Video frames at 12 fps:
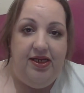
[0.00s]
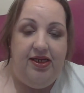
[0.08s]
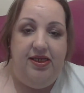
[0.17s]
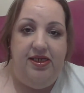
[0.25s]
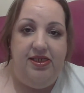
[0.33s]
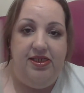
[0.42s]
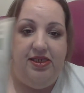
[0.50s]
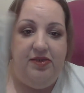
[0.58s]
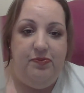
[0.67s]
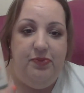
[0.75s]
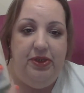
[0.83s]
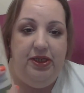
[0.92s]
This has
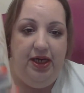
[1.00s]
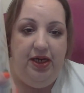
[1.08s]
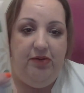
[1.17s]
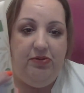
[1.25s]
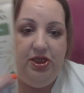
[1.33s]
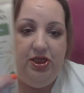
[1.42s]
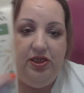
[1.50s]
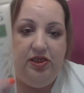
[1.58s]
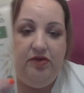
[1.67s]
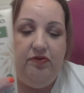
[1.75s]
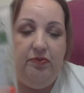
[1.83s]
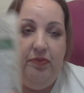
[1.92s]
been a game changer
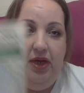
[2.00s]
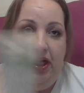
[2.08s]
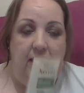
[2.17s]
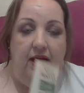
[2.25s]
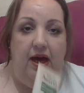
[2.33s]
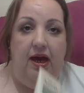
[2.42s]
for me.